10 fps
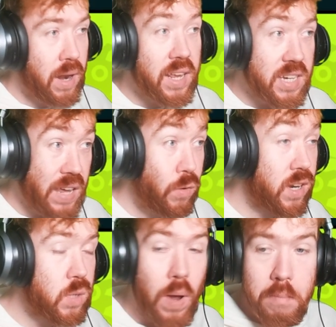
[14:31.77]
But like I say, if you
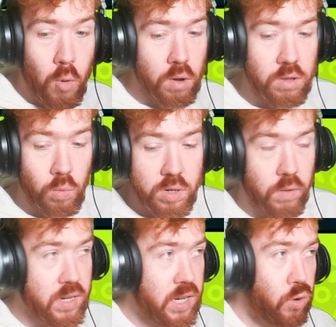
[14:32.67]
want to sweat more on towards
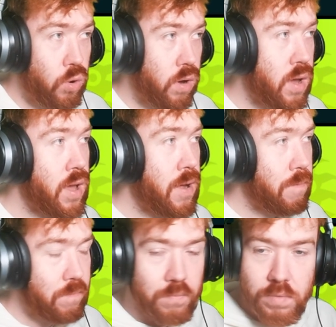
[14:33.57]
obviously your
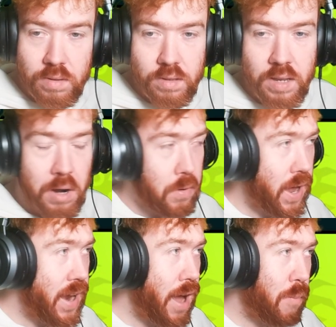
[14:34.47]
you
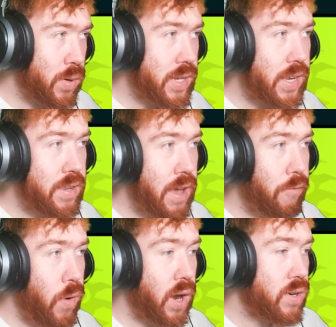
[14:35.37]
know, Night bosses, then yeah,
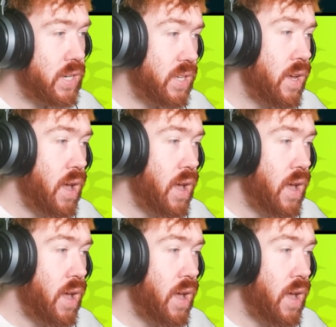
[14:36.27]
full accuracy.